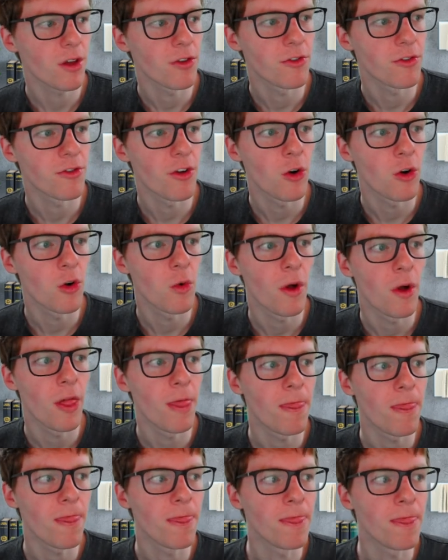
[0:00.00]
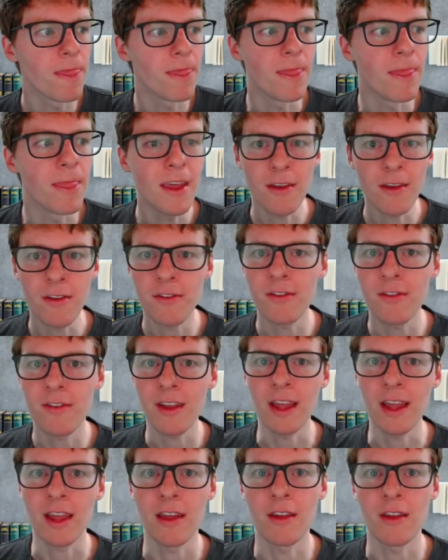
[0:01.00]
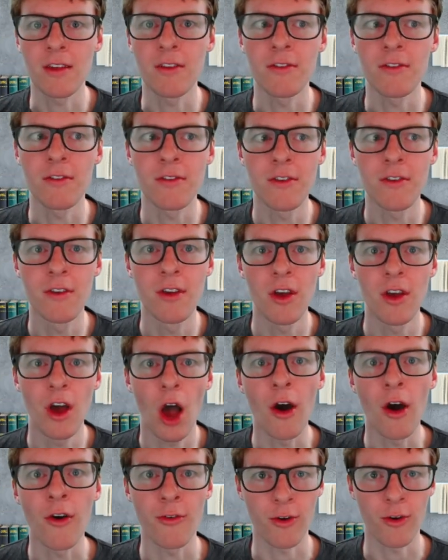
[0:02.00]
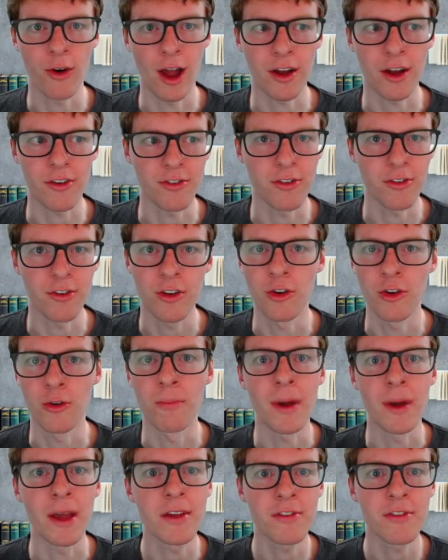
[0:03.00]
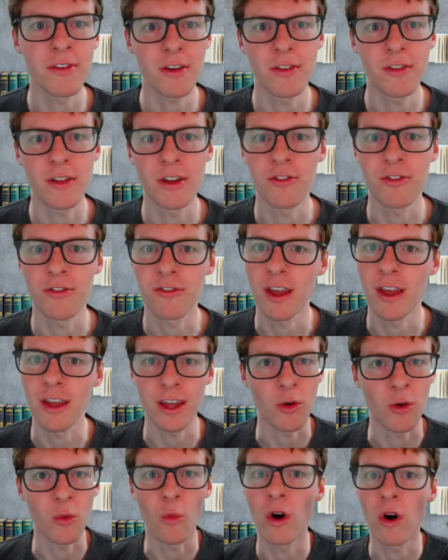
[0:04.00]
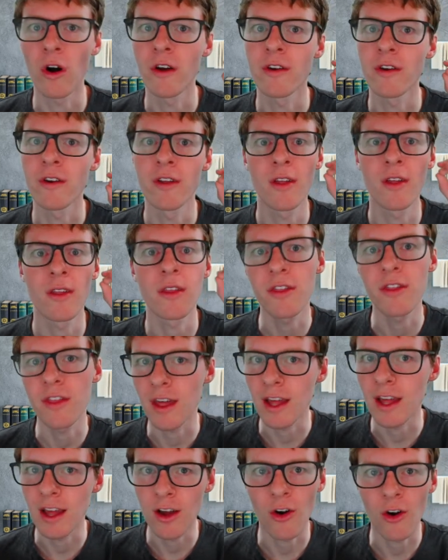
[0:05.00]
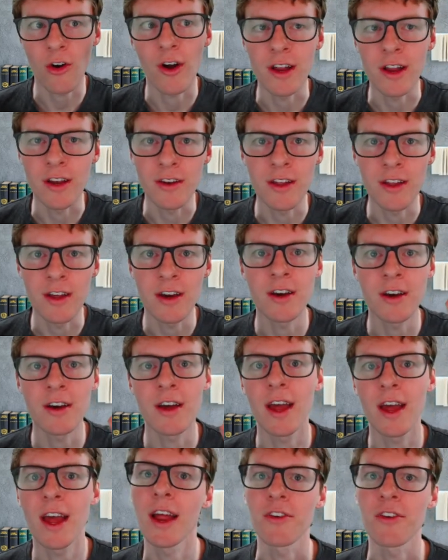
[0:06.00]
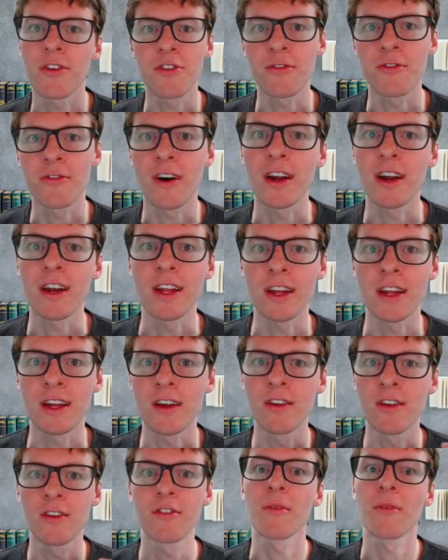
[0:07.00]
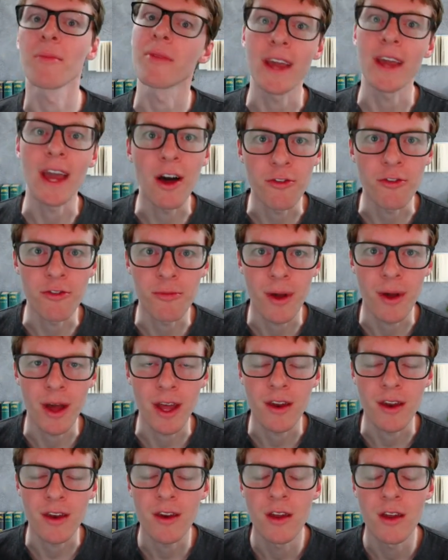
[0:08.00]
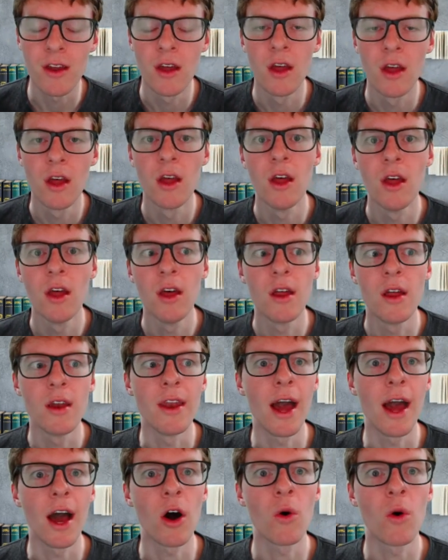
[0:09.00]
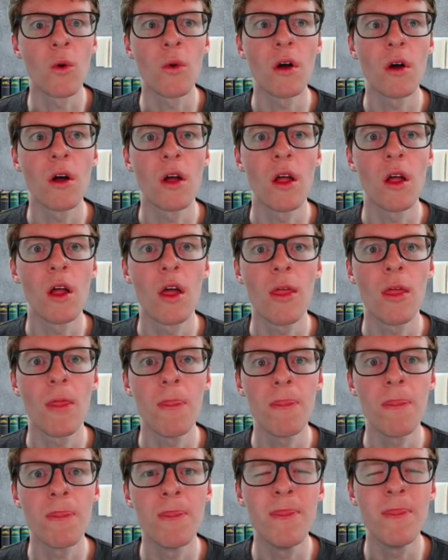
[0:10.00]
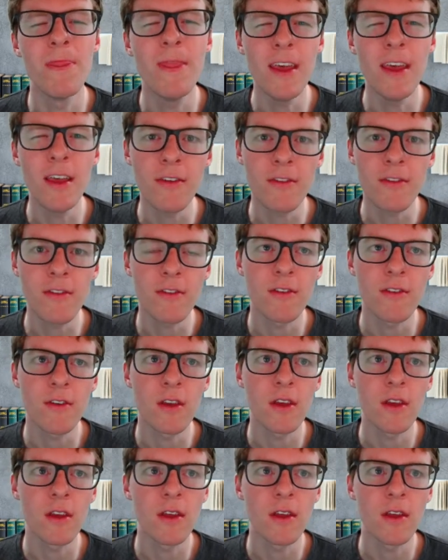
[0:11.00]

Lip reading: so this is a fraction. You're basically just taking one thing or idea and you're dividing something else by it. Now, there's